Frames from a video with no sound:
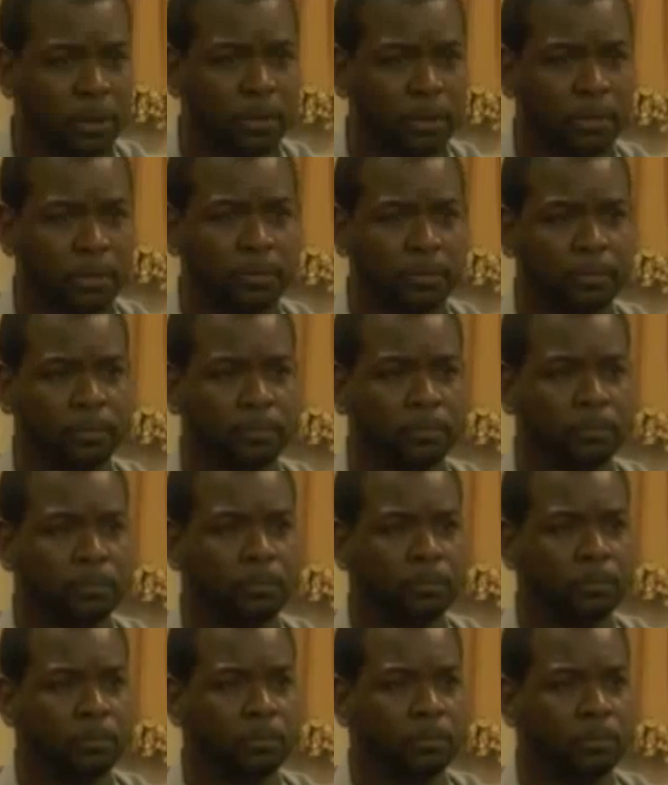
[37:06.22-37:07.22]
Yes,
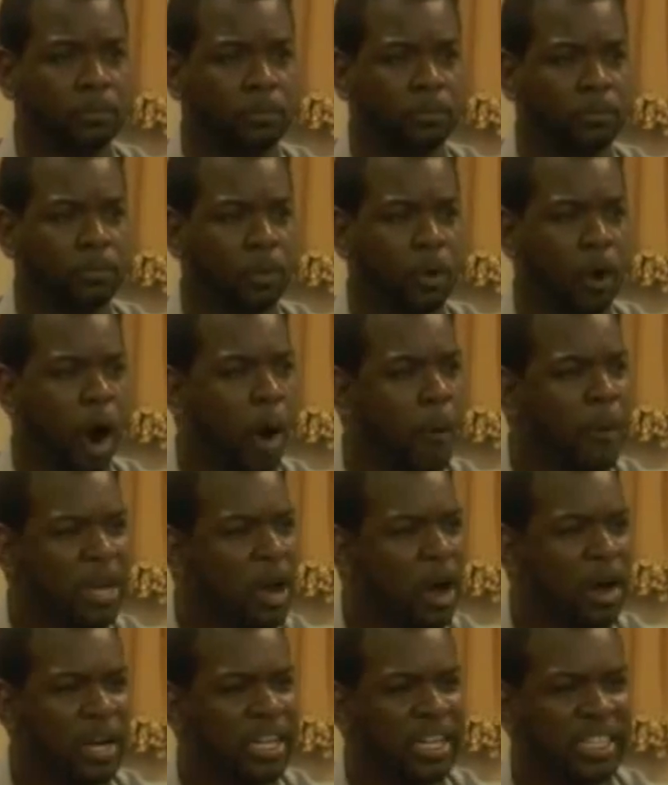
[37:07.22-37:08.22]
sir. Are we
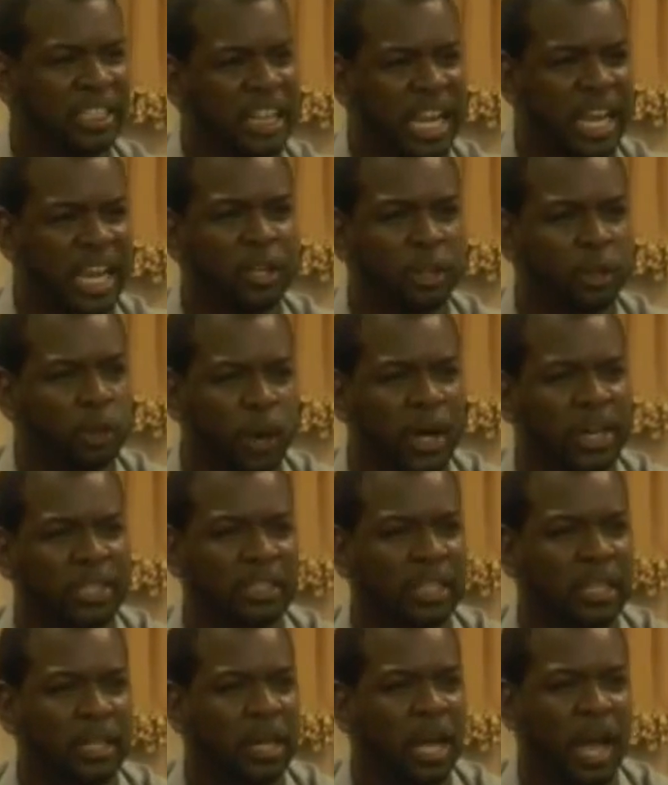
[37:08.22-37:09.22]
going to continue to
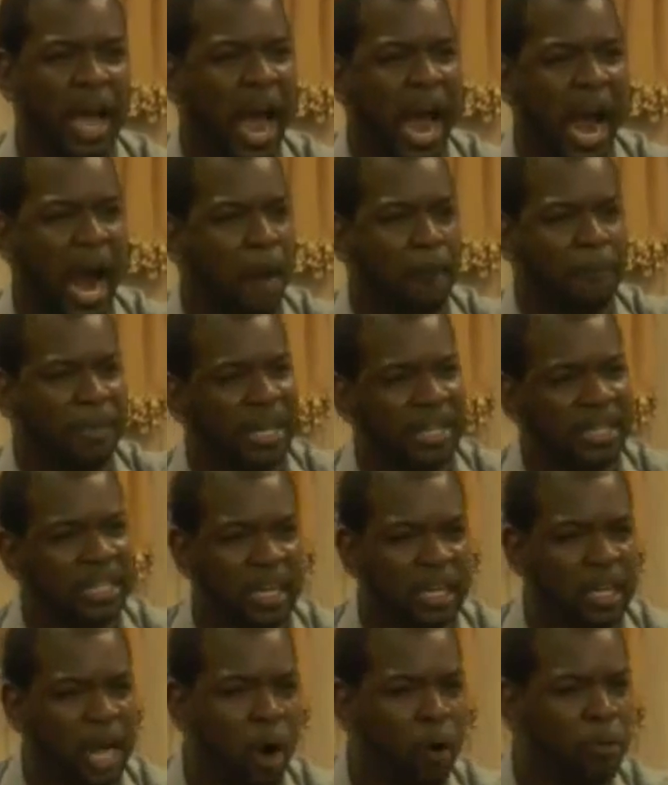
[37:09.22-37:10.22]
trust in our ability
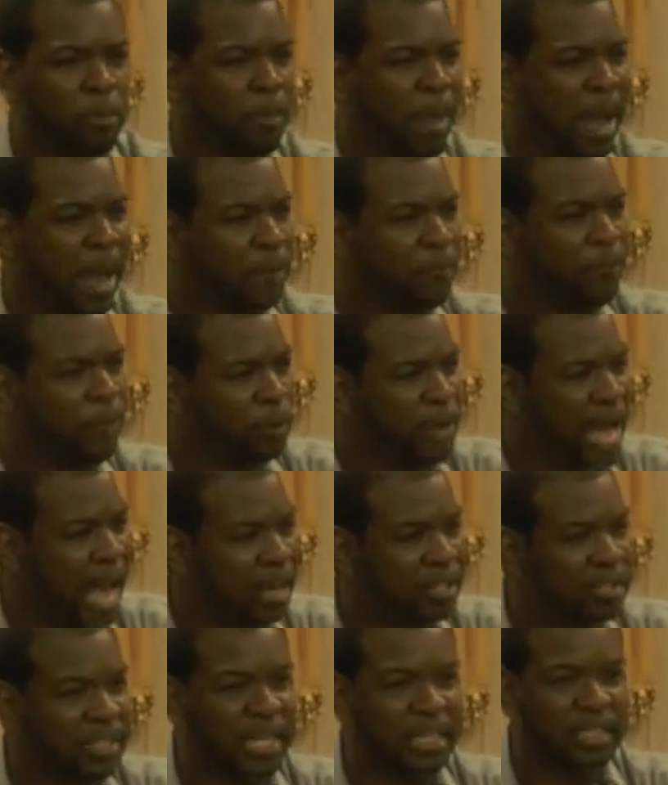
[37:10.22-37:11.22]
to go make a few
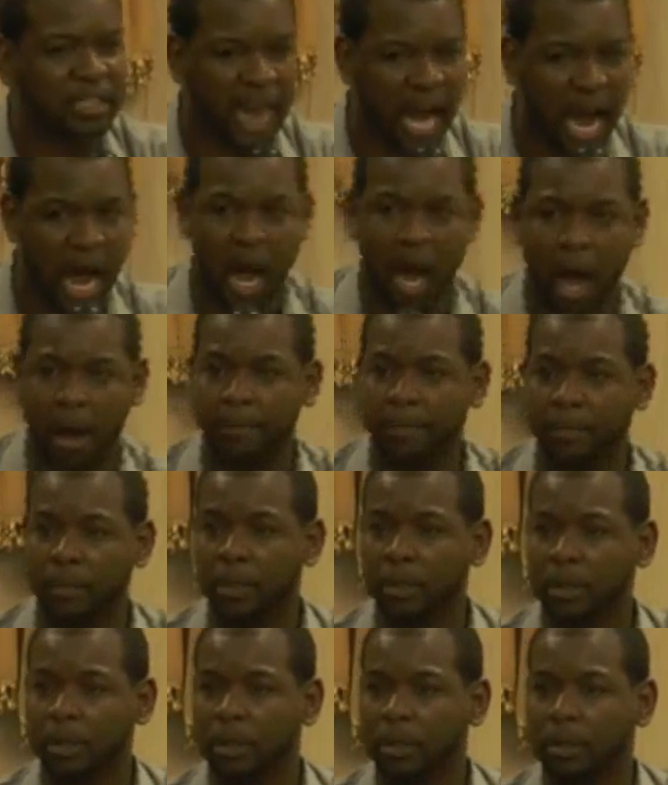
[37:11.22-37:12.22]
dollars at a job?
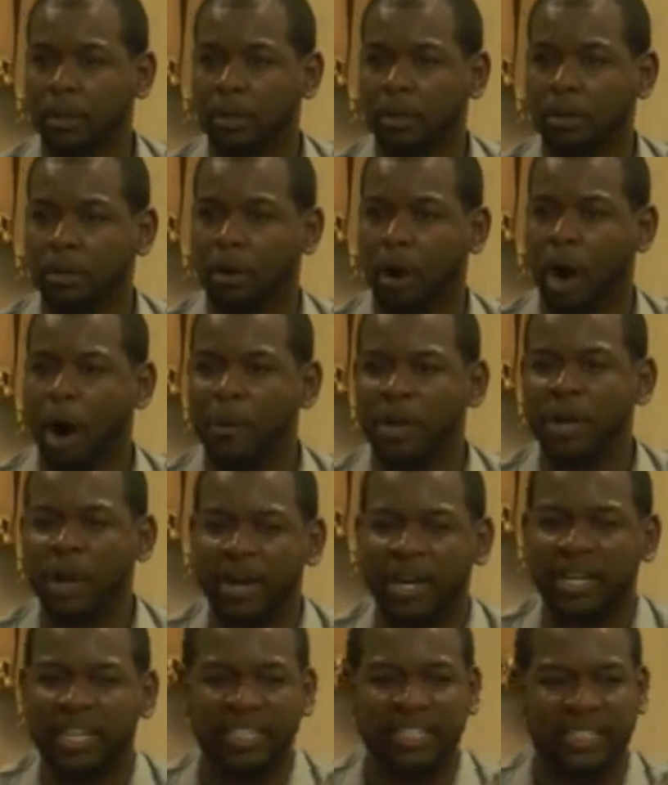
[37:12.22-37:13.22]
Are we
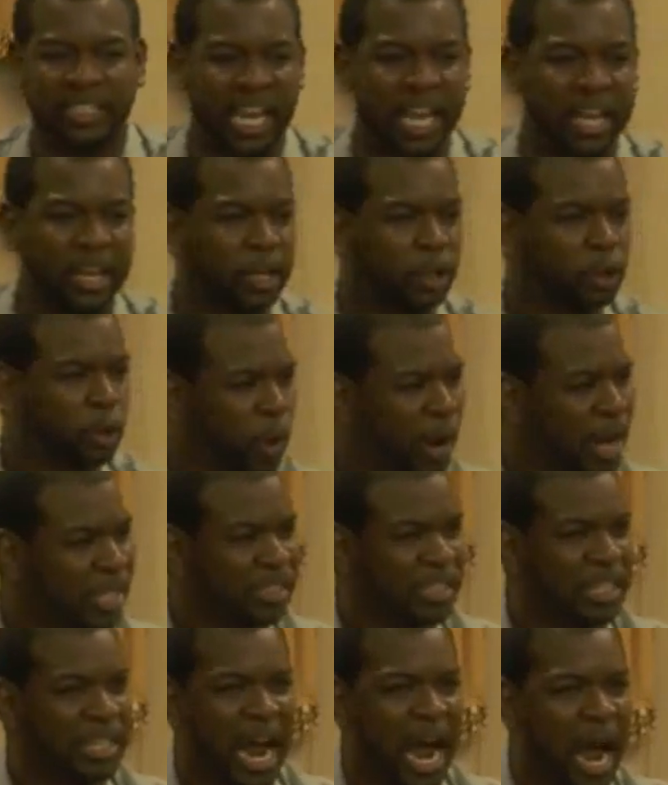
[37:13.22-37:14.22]
going to continue to
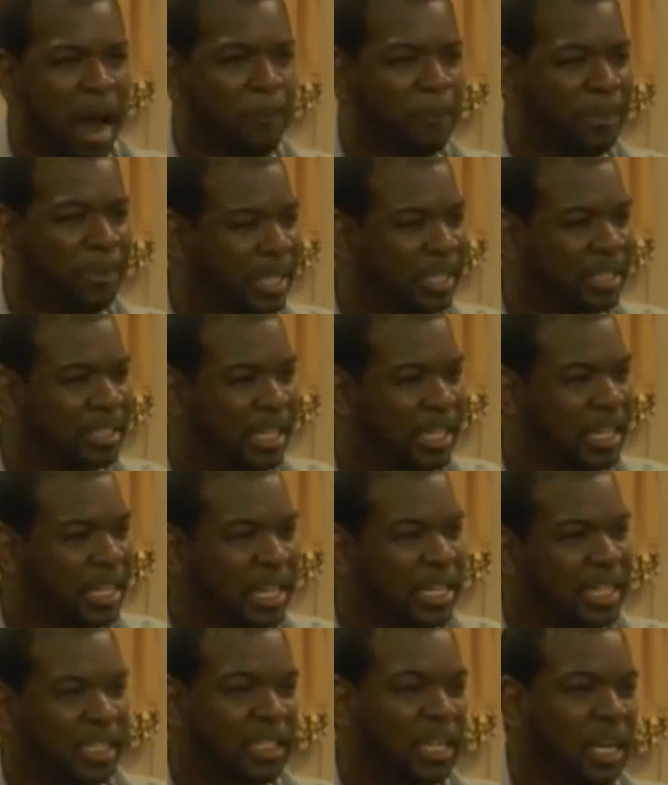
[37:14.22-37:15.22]
trust in our ability
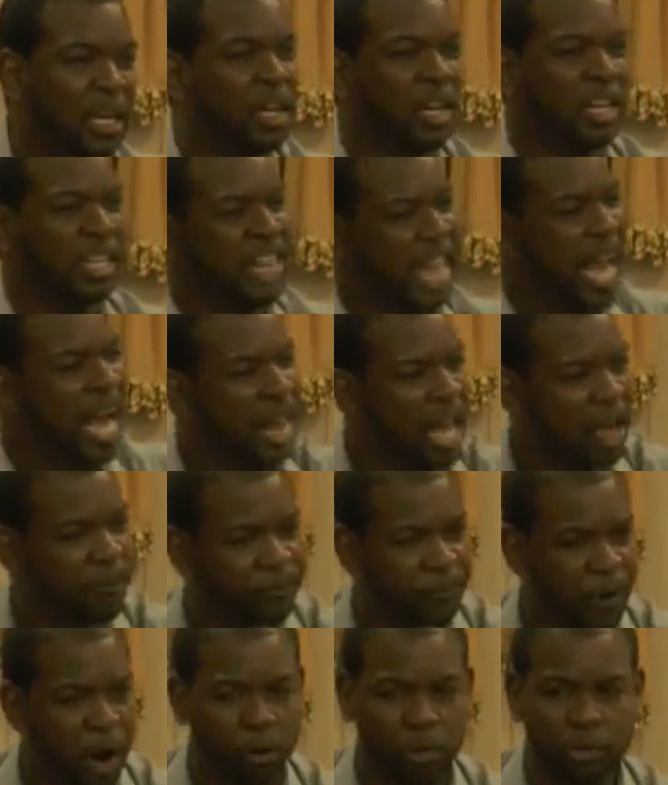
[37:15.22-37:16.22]
to yell at
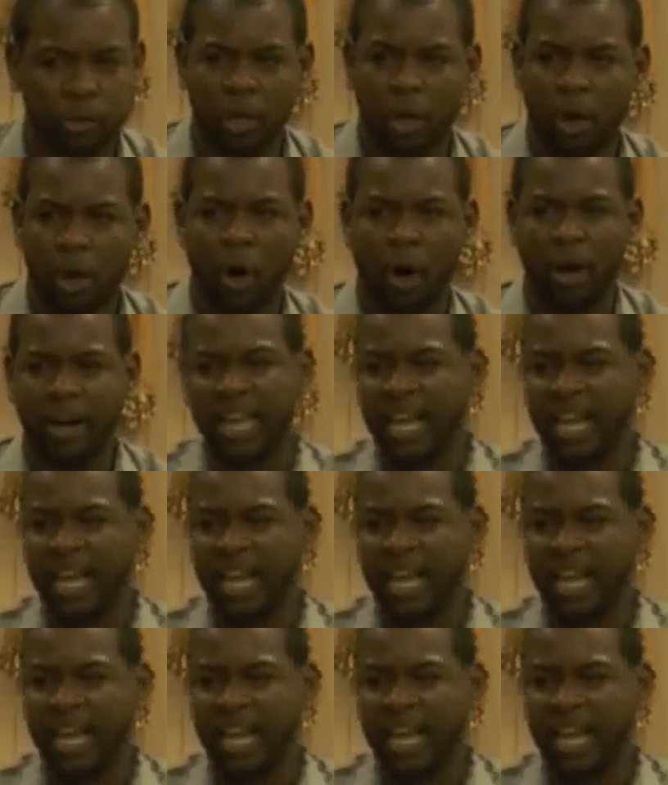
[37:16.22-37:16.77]
folks, or to